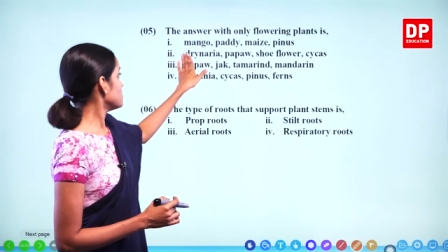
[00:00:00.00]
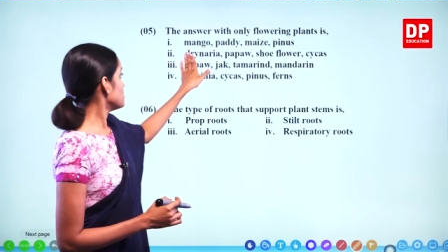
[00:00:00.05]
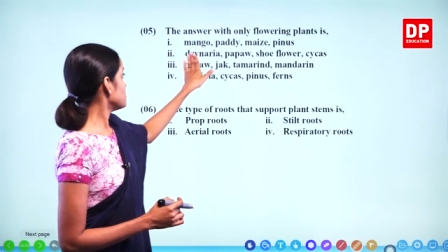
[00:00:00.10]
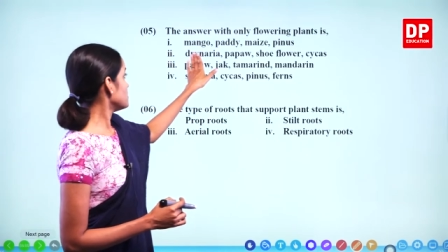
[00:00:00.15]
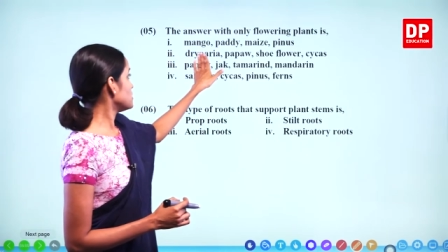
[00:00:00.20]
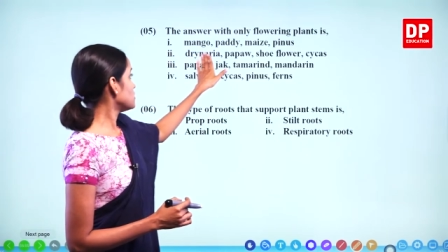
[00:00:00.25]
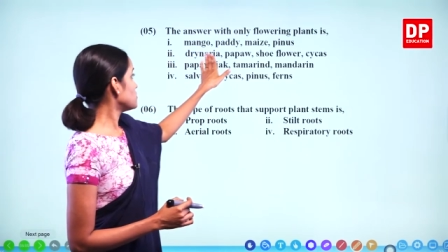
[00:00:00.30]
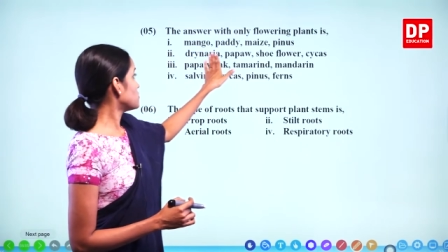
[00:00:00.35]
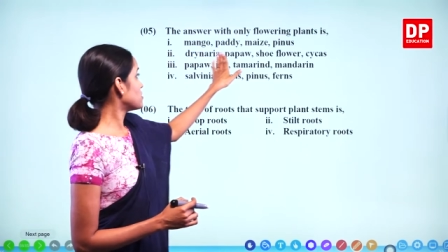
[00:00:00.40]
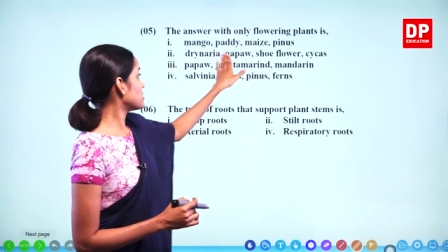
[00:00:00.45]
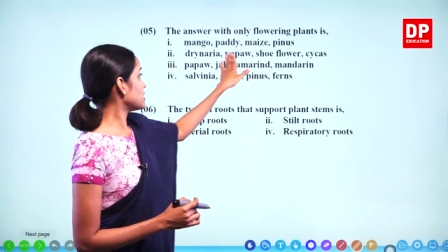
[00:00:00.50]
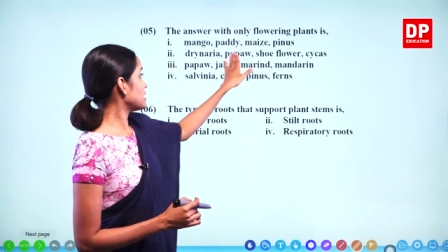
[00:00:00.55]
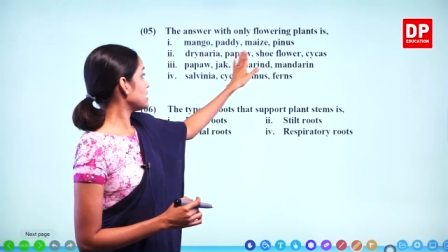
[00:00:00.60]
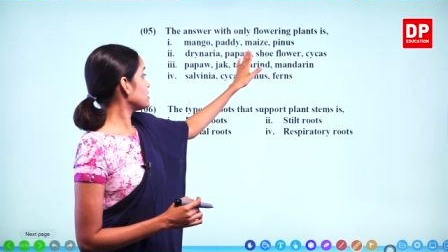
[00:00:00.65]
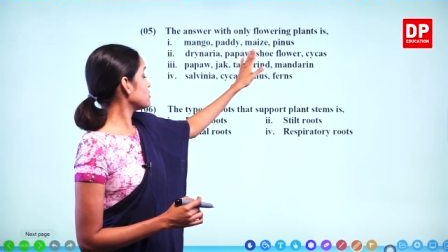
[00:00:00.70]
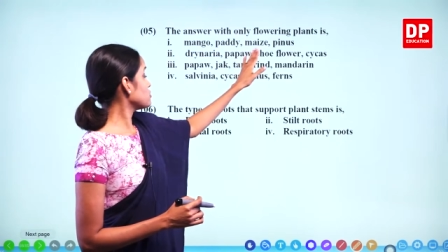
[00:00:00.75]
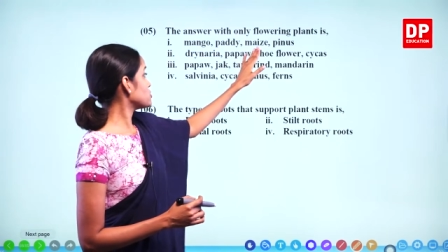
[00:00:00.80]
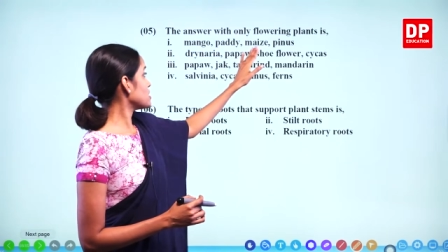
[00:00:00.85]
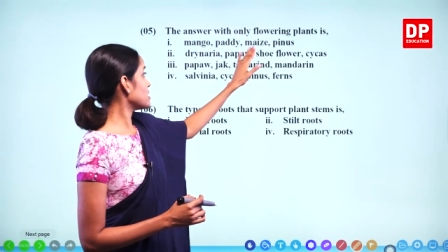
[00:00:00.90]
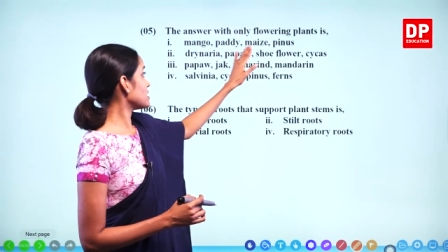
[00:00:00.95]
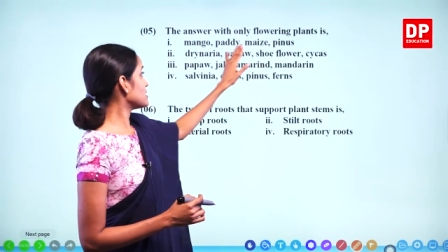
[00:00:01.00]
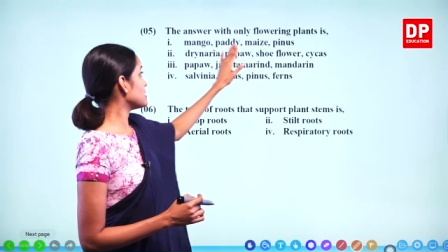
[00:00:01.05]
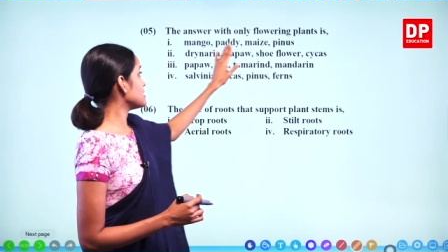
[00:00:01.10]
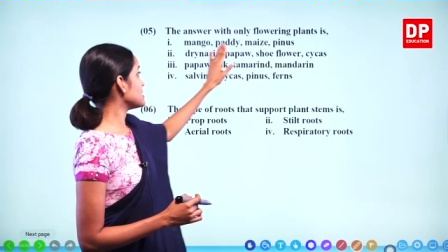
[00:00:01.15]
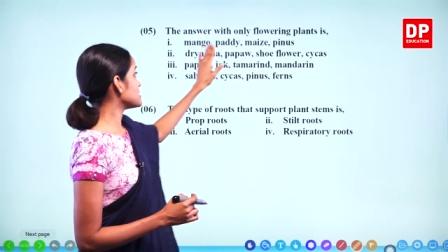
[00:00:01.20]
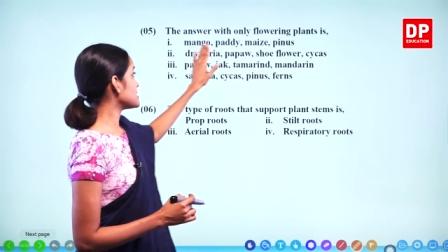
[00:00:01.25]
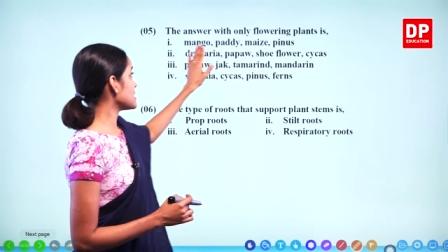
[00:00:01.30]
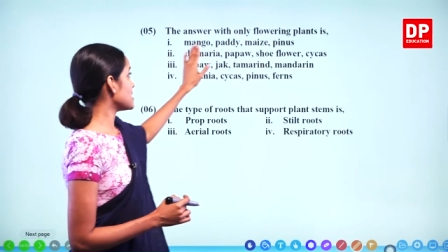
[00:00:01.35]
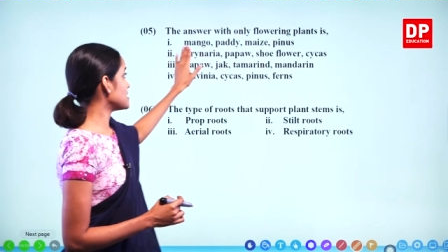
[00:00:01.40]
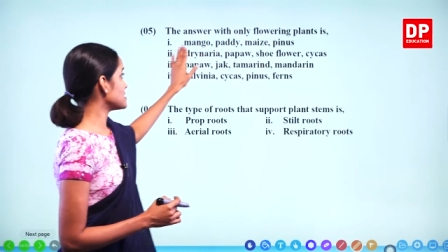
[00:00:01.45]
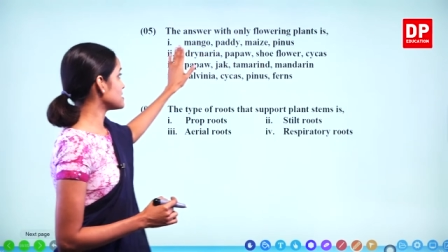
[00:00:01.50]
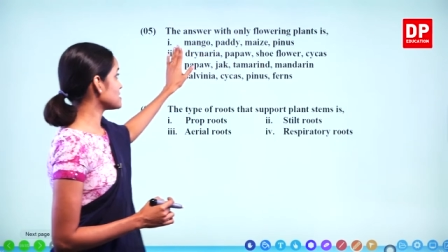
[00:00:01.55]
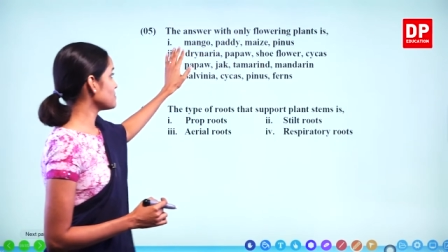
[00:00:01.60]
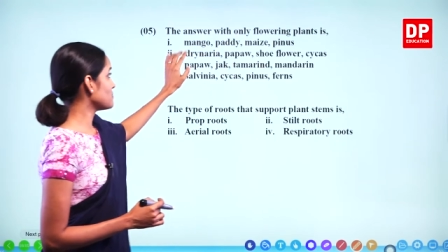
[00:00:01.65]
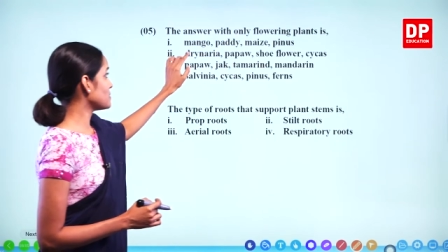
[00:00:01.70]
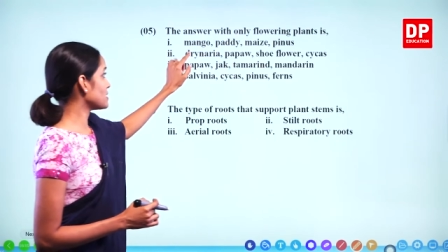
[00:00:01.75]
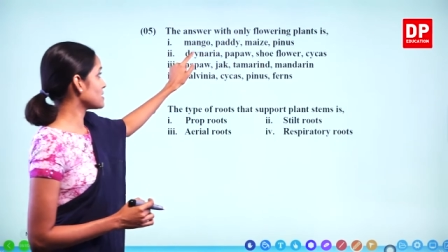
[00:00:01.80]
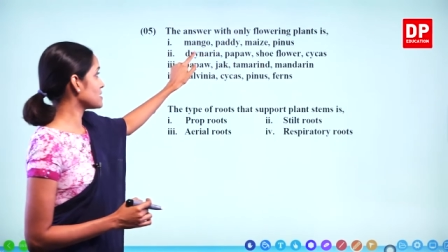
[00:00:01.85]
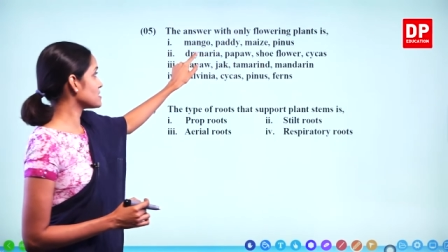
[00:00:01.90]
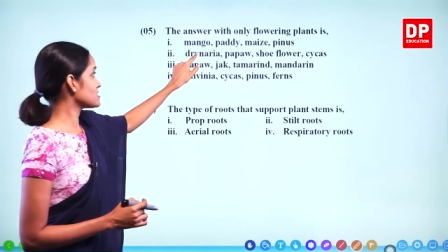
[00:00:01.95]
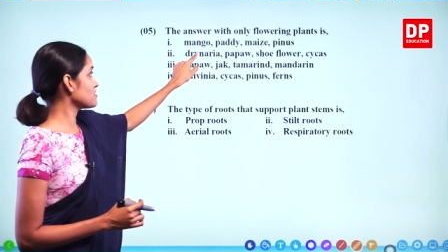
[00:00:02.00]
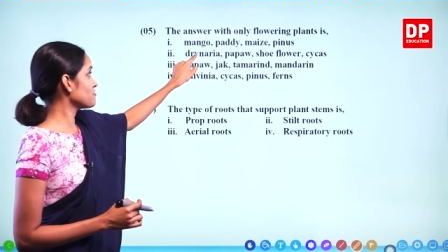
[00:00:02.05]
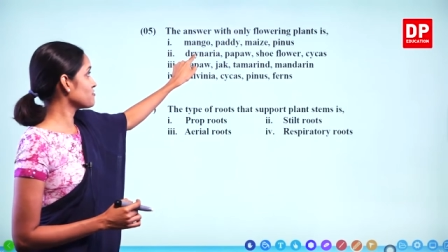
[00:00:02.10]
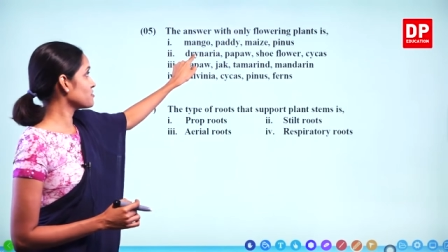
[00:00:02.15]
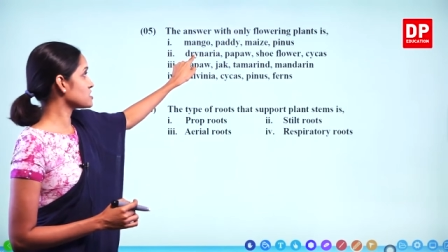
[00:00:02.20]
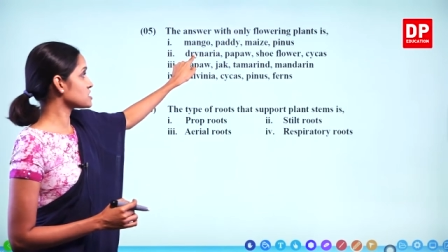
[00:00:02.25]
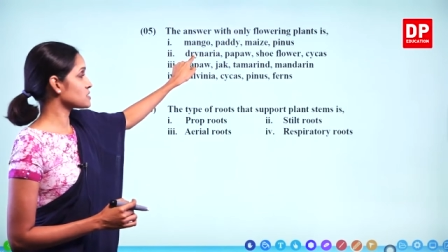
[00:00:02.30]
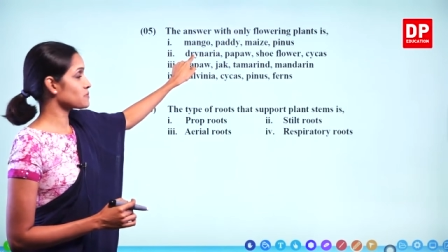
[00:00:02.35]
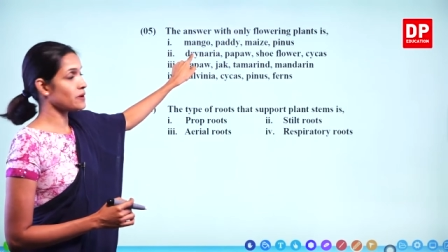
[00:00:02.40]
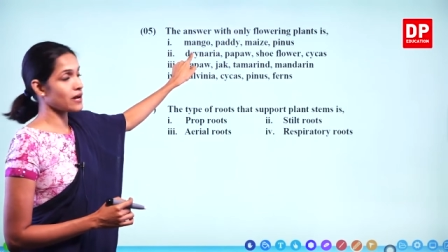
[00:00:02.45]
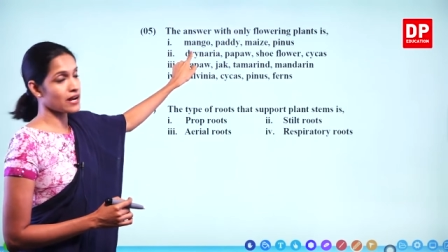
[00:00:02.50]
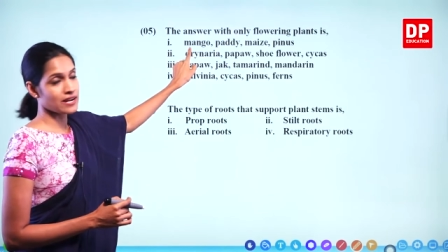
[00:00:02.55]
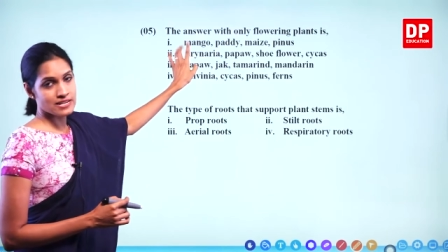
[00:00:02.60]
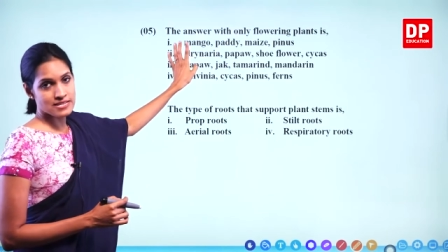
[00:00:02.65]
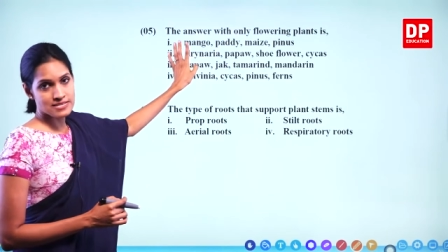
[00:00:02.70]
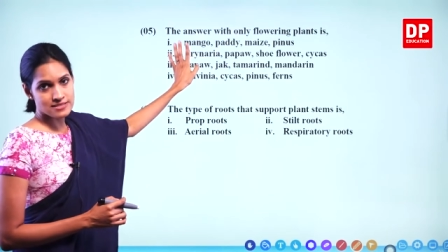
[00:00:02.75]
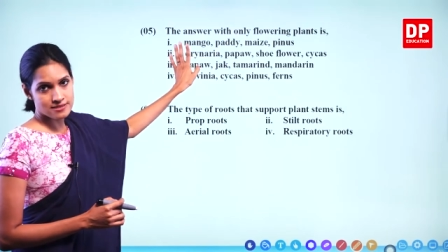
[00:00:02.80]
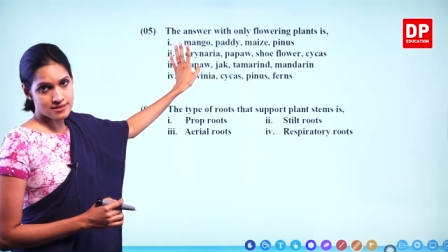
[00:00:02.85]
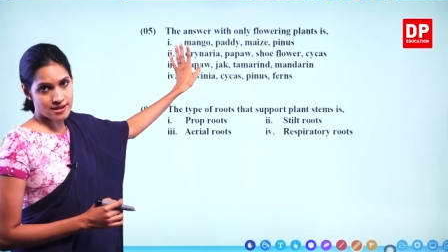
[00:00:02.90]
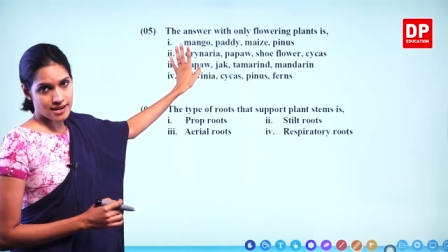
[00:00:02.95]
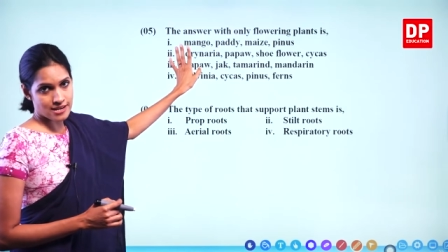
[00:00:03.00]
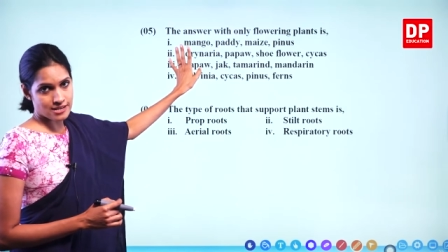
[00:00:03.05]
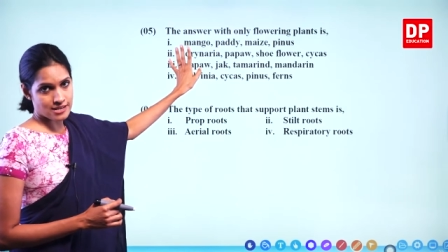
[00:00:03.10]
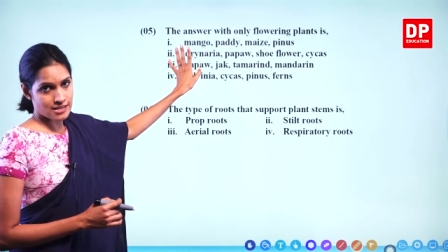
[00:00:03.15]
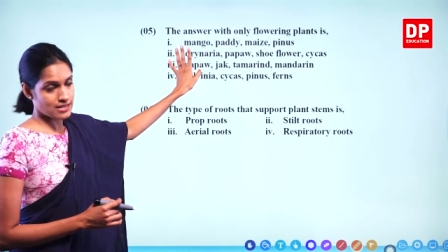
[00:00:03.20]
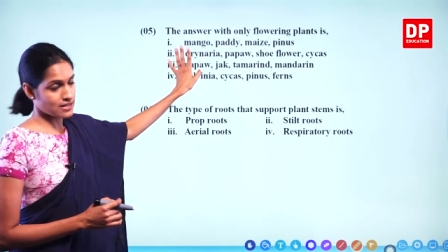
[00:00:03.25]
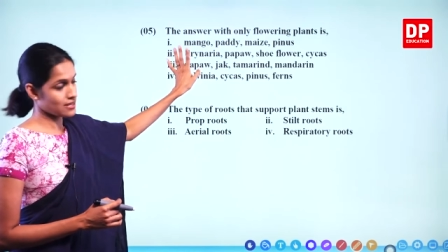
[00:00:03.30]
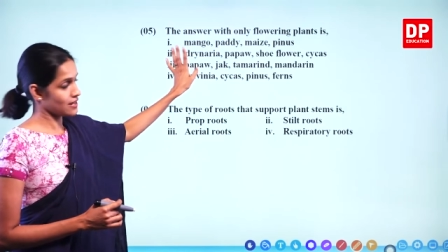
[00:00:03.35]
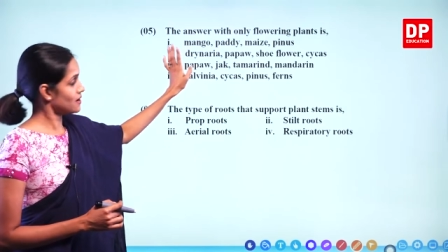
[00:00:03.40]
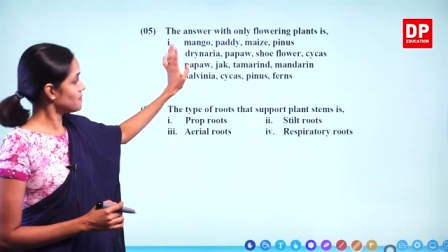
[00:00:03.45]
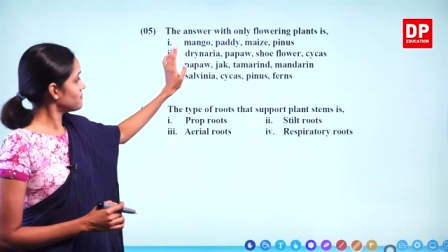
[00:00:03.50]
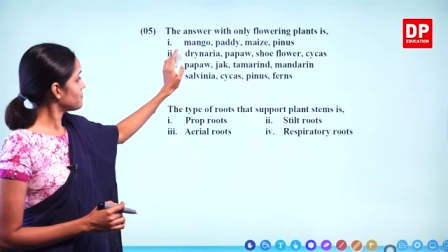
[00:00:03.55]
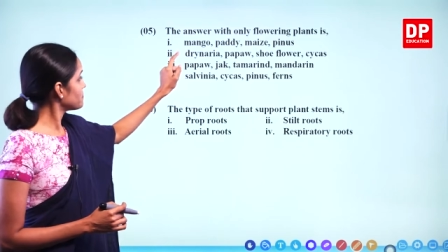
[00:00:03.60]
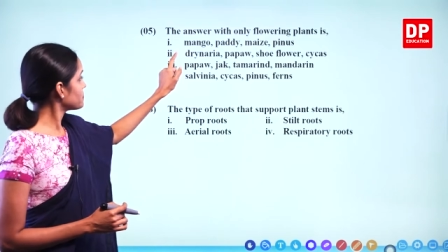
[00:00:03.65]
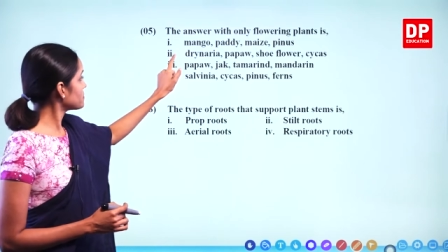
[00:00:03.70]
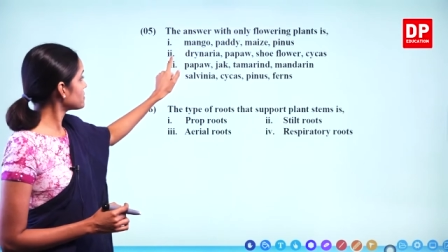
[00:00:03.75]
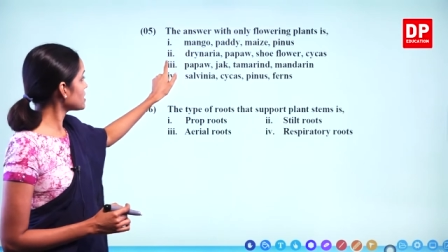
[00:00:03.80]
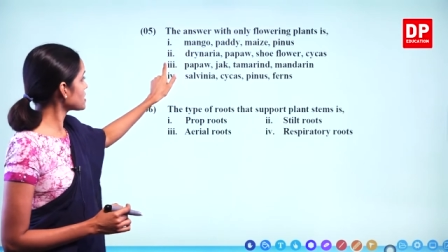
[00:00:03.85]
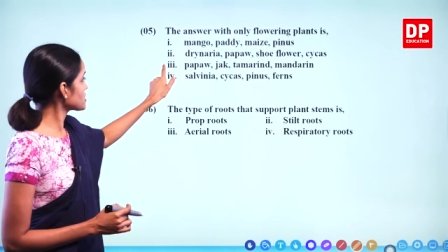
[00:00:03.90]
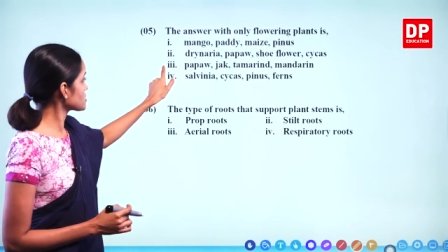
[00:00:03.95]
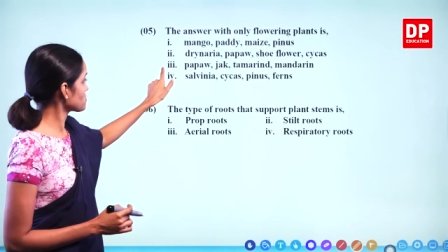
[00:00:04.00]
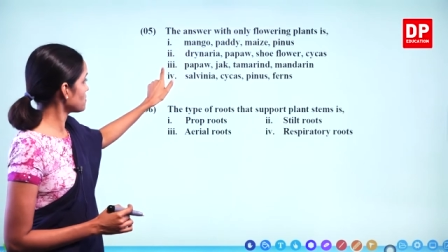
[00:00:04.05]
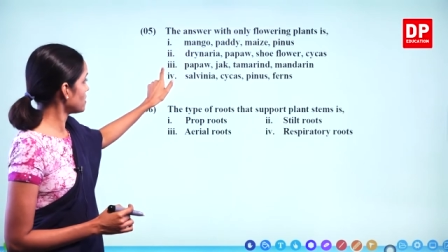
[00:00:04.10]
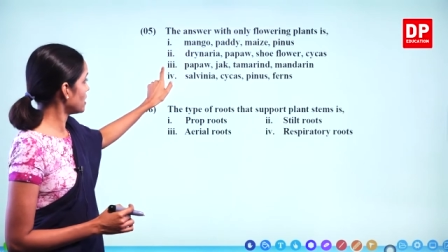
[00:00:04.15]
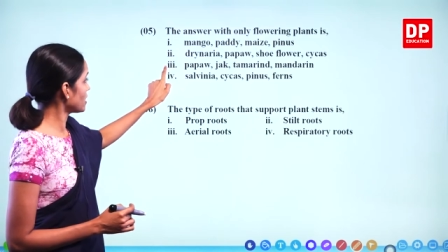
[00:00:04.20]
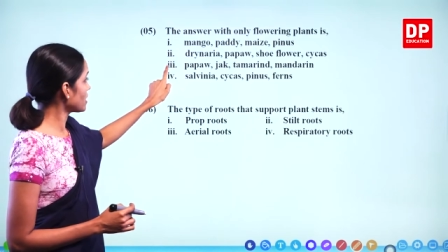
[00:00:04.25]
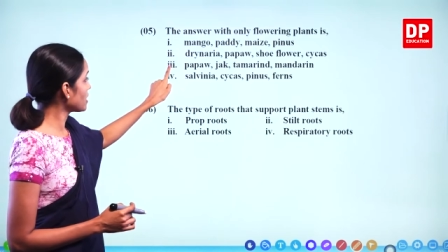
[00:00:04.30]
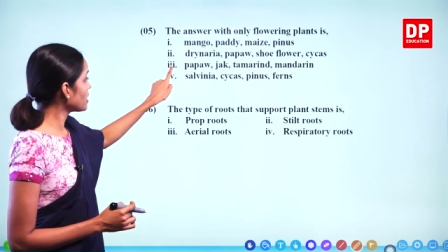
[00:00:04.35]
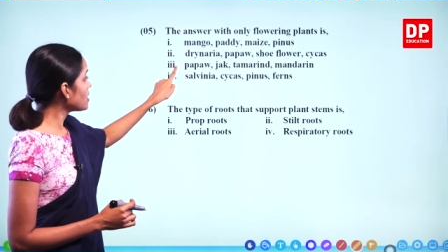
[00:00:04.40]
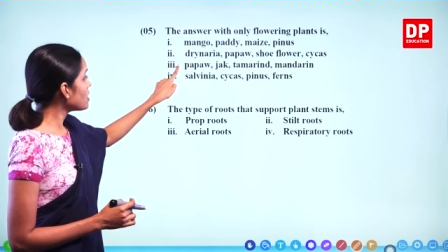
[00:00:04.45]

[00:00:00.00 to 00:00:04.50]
we don't need to check this answer because the first part is Dryonaria. Next one.